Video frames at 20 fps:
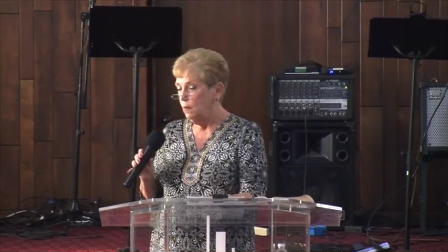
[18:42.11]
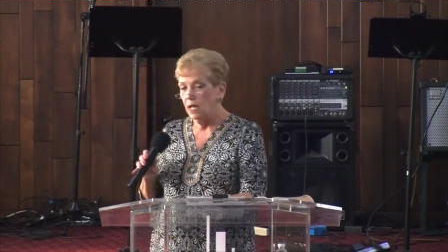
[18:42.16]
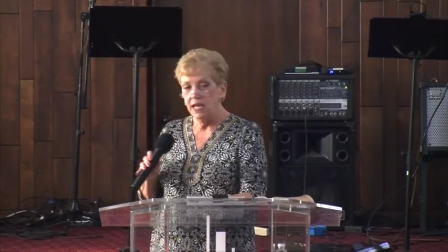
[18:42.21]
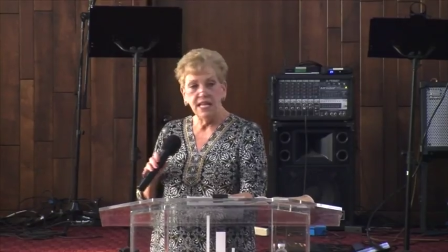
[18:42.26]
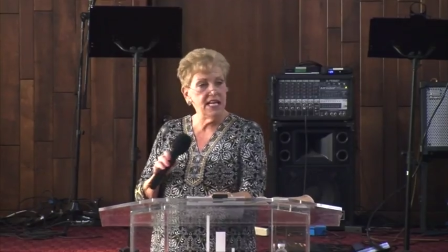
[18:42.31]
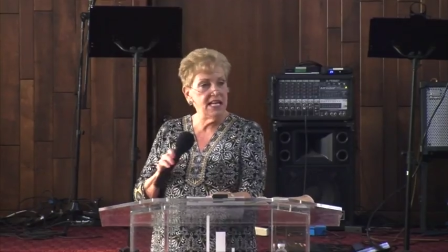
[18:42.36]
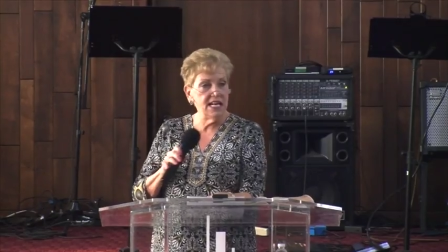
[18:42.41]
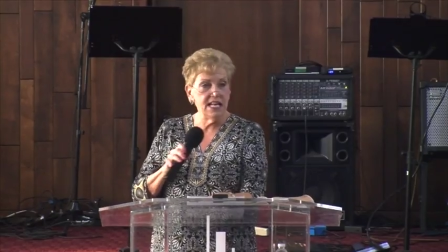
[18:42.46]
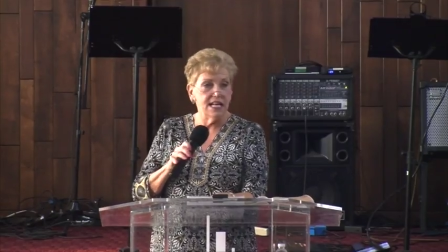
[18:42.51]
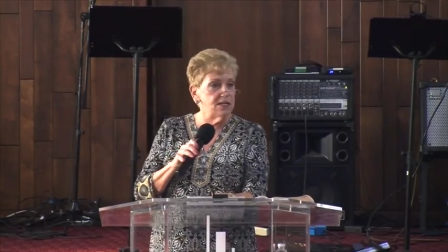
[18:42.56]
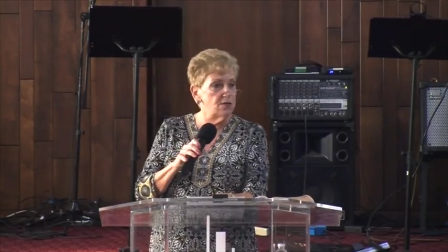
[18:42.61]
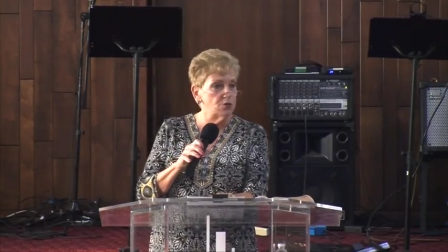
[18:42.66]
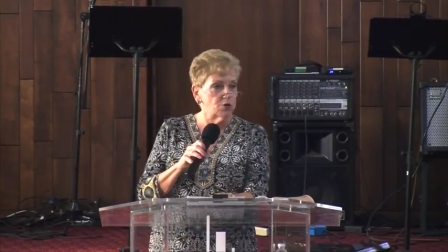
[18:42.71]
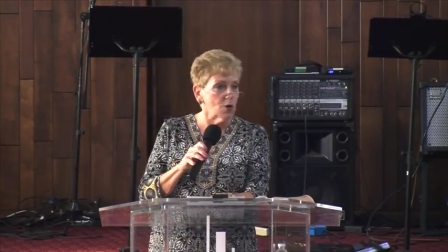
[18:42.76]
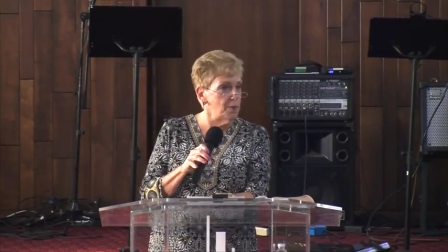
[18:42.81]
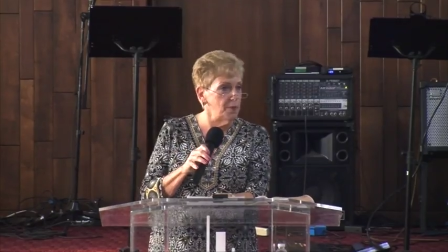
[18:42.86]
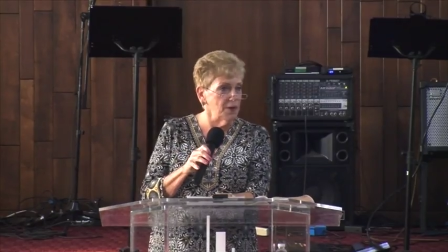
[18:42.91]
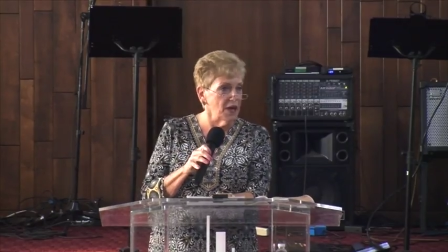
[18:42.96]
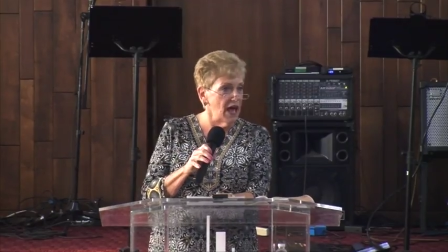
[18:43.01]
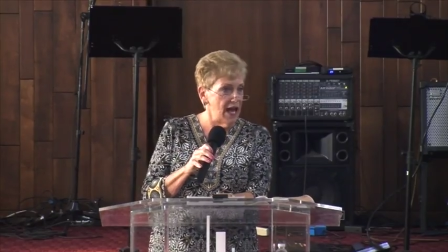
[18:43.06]
He needed
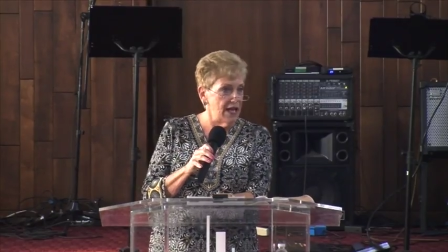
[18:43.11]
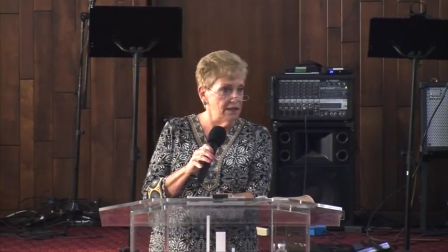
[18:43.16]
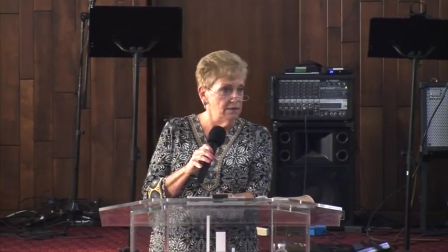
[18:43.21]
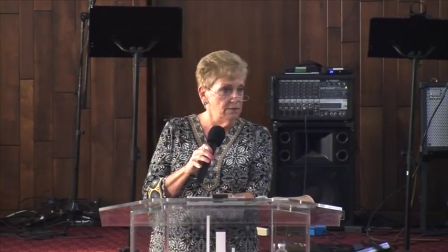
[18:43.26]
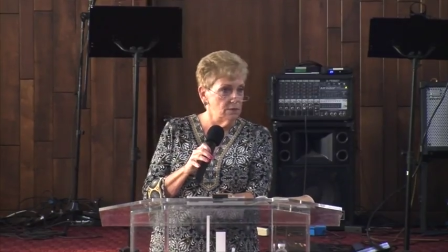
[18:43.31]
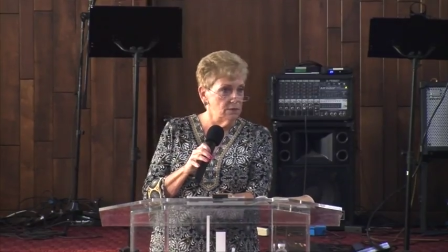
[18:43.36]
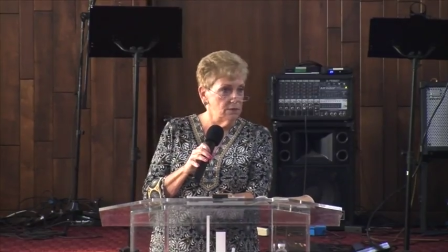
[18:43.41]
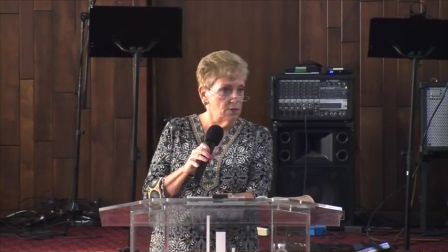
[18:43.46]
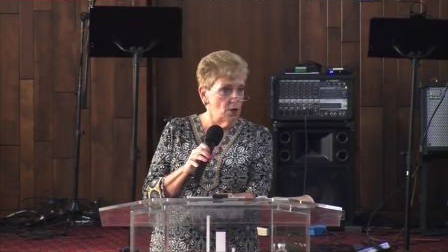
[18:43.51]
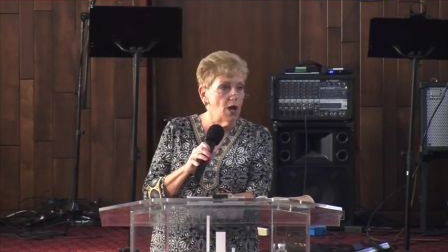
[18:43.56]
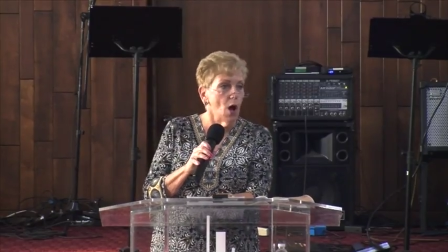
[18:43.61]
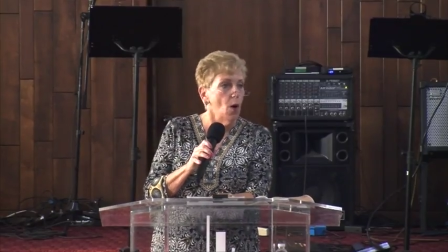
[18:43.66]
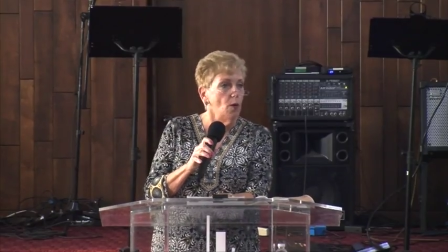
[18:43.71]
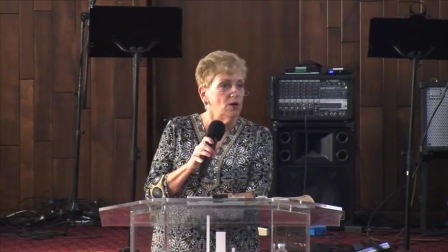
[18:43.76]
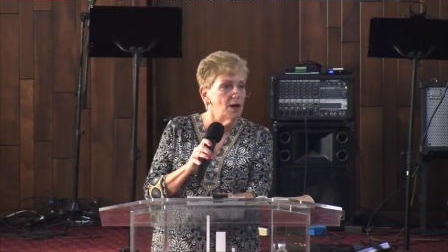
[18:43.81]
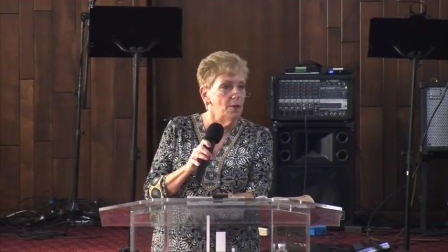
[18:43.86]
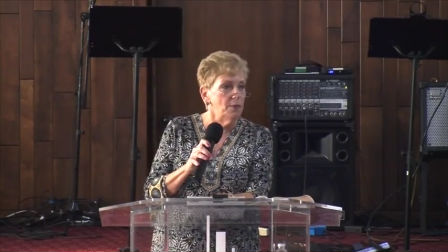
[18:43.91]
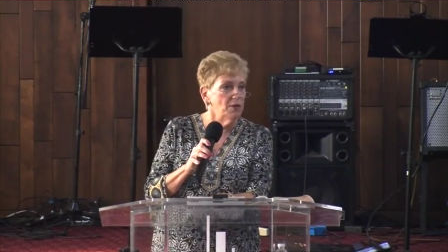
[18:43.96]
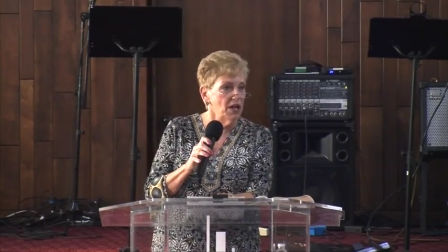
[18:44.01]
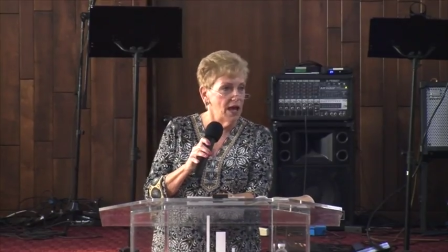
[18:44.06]
AAA. Or no,
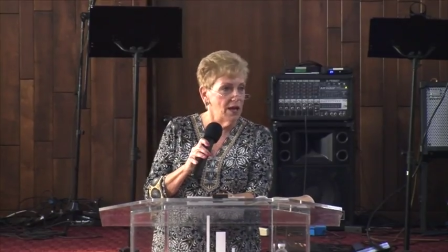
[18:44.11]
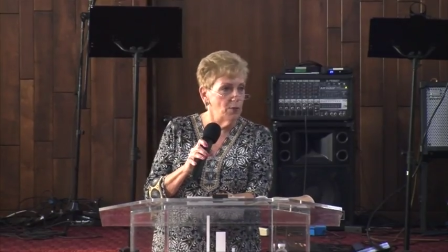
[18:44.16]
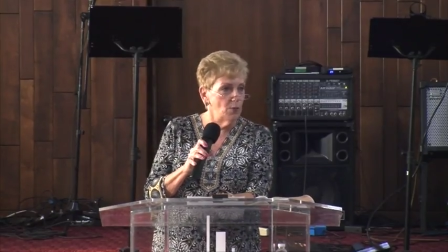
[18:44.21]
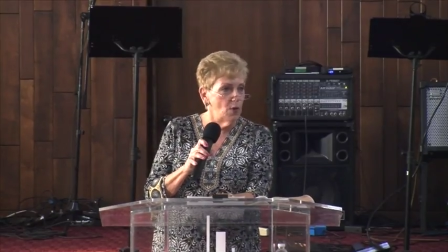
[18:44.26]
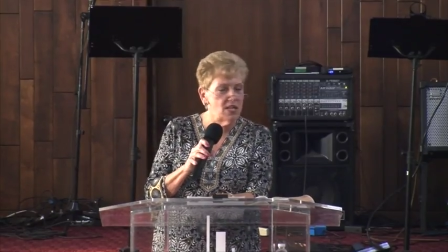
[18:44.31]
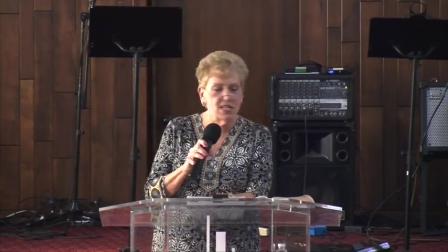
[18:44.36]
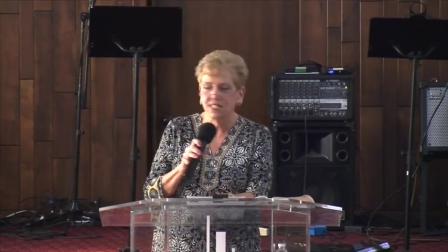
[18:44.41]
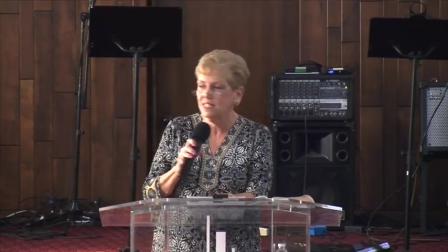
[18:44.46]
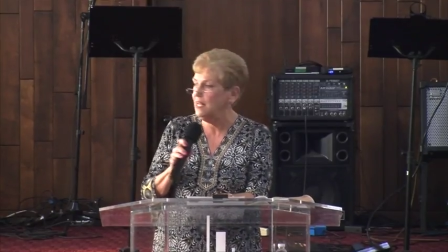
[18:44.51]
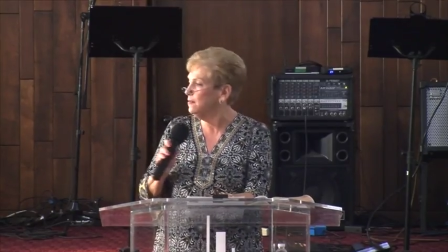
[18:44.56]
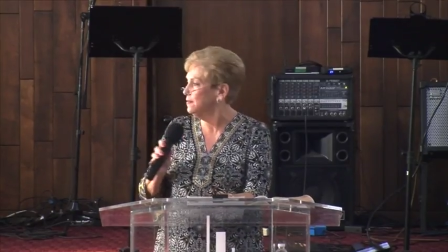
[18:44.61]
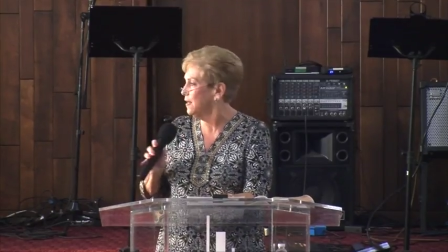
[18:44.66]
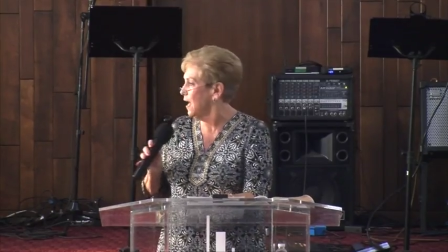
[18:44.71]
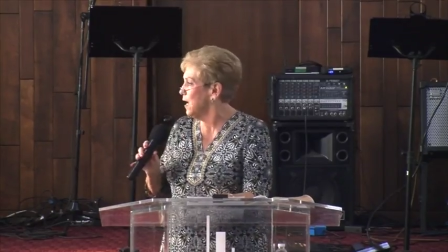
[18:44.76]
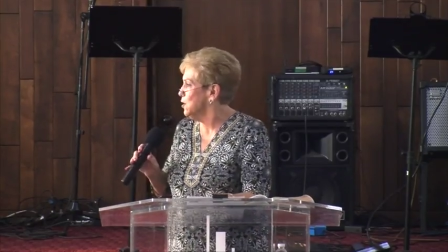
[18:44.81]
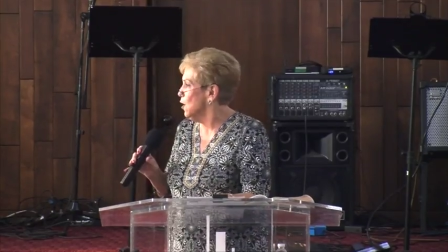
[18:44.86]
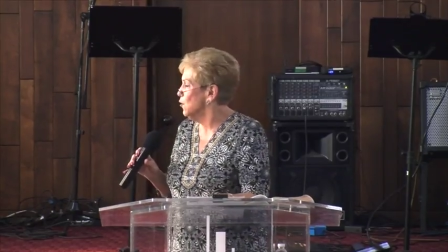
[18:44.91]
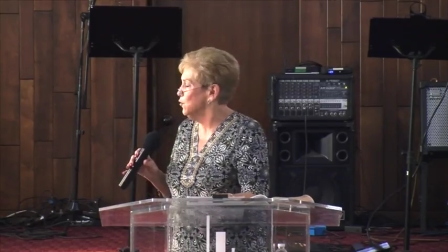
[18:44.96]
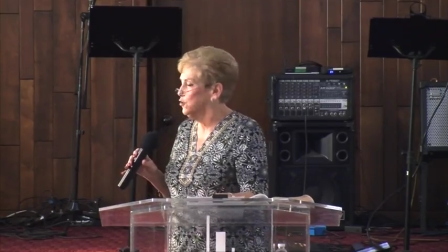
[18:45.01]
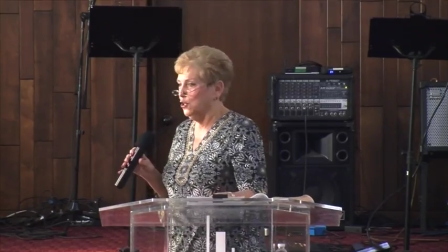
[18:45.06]
double A. What is it they
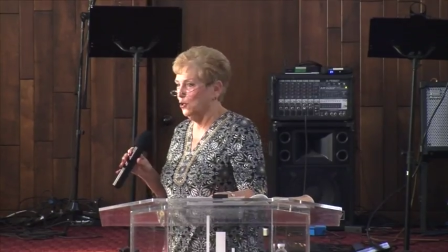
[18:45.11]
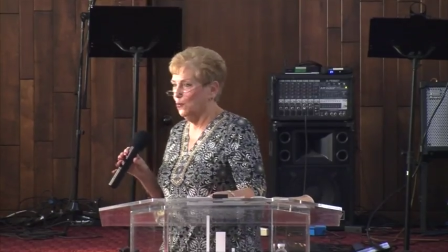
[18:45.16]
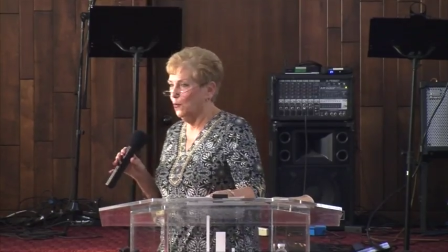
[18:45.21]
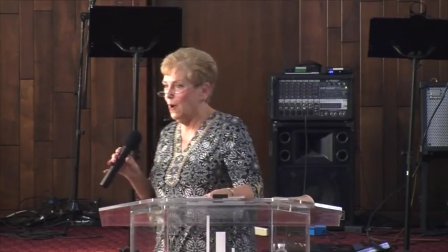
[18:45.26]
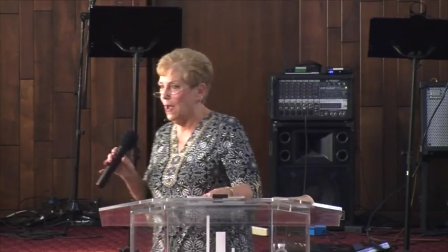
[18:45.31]
go to?